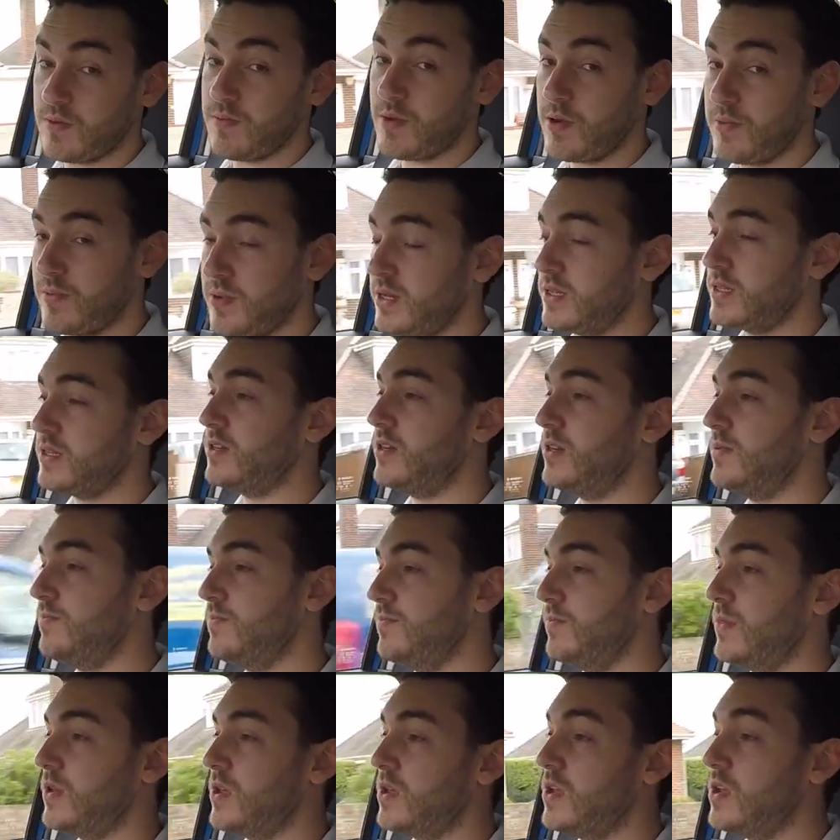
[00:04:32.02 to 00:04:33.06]
moment in time,
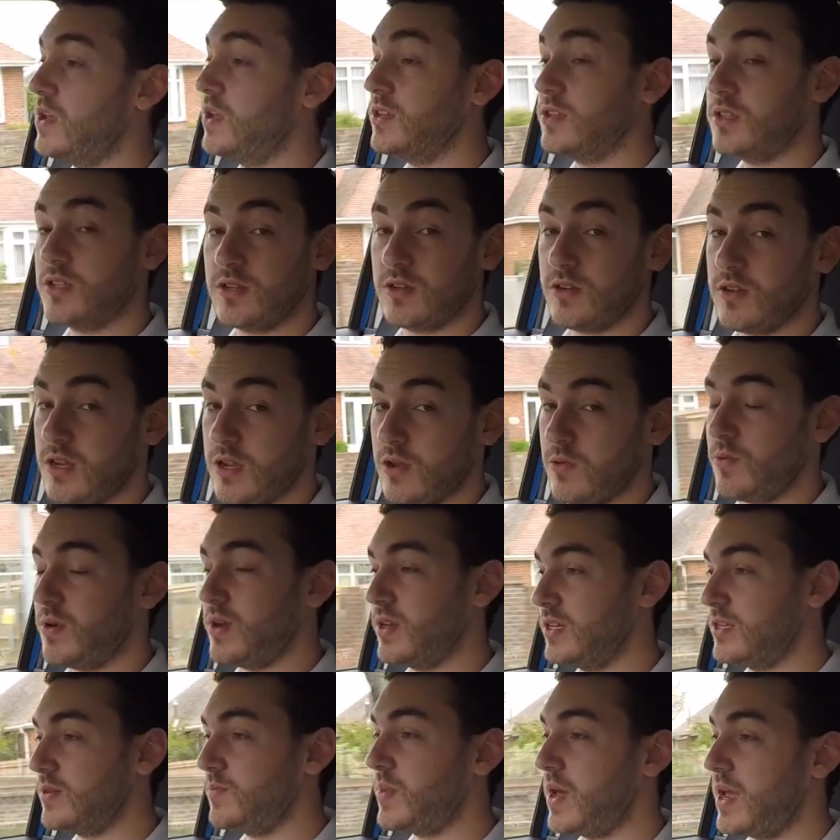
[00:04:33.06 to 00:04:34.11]
Suzuki are
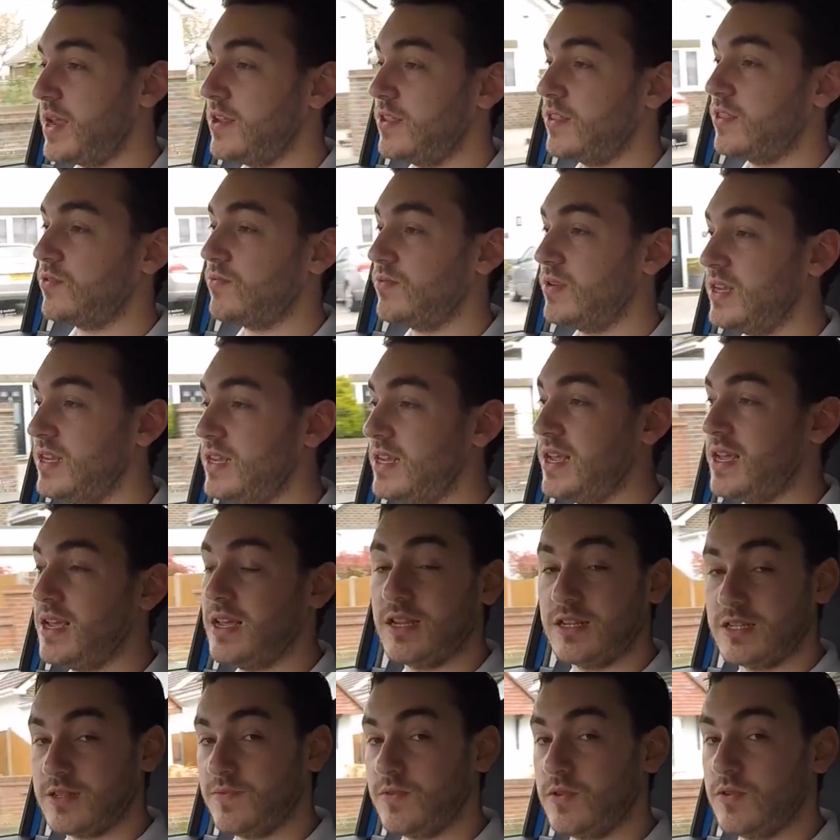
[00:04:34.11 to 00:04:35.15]
willing to pay 3
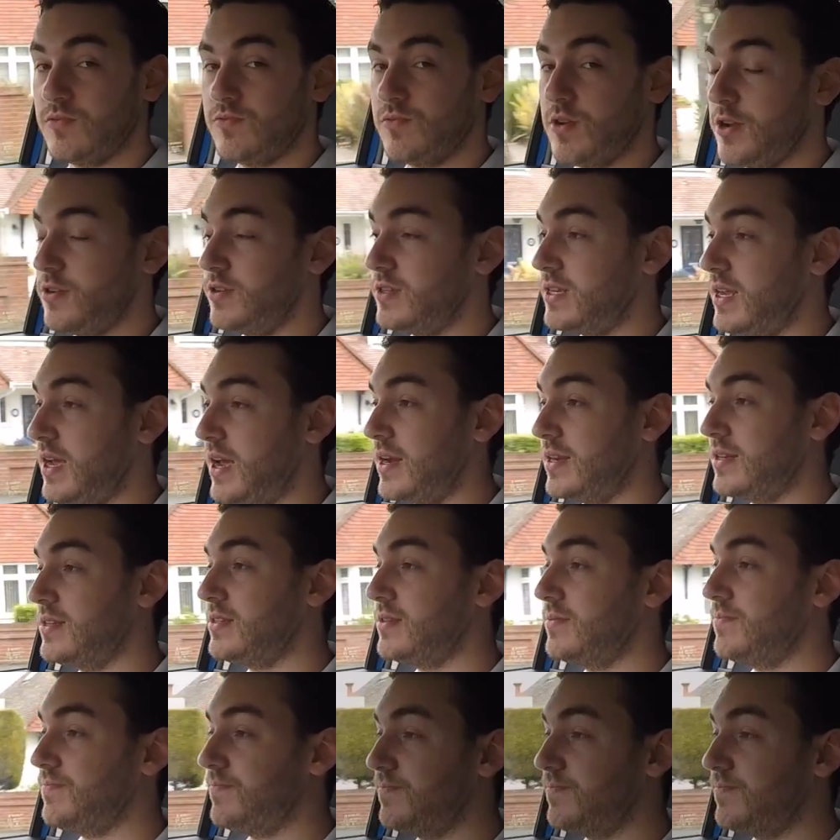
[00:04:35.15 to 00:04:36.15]
years of your road tax.